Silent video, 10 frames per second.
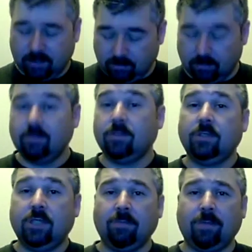So
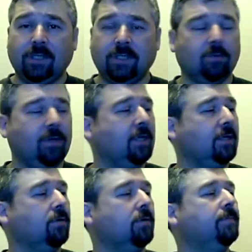cheap piece is the way to
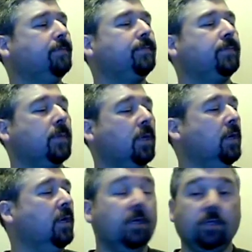go.
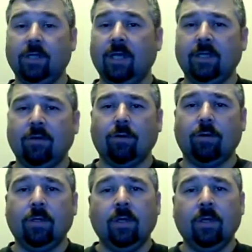So there you go,